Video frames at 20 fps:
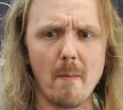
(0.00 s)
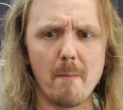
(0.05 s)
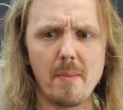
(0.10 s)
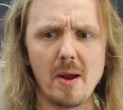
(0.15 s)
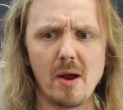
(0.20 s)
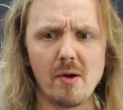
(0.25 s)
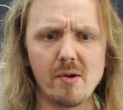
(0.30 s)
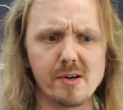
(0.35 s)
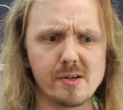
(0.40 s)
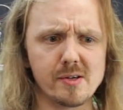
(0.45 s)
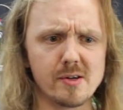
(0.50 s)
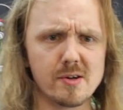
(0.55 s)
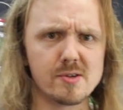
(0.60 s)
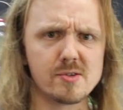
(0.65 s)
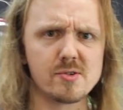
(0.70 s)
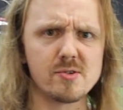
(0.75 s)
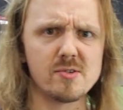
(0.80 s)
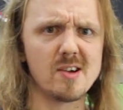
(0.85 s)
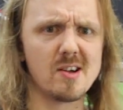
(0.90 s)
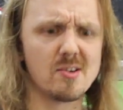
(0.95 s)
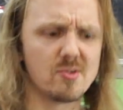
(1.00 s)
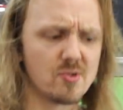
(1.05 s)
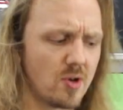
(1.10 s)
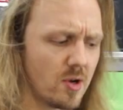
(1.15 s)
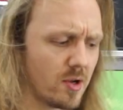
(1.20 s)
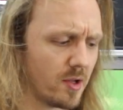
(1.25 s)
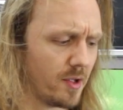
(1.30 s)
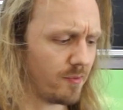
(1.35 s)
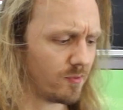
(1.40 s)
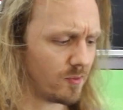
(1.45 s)
a berryness to that
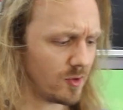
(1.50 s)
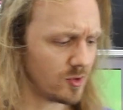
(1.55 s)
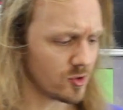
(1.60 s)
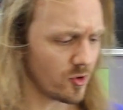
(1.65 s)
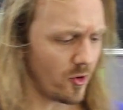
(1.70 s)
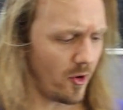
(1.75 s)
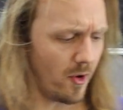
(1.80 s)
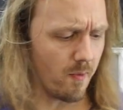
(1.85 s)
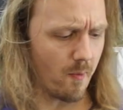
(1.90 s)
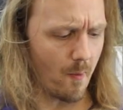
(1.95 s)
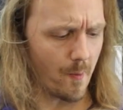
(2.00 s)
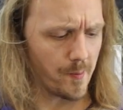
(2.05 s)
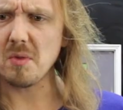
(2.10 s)
chocolate. It's good.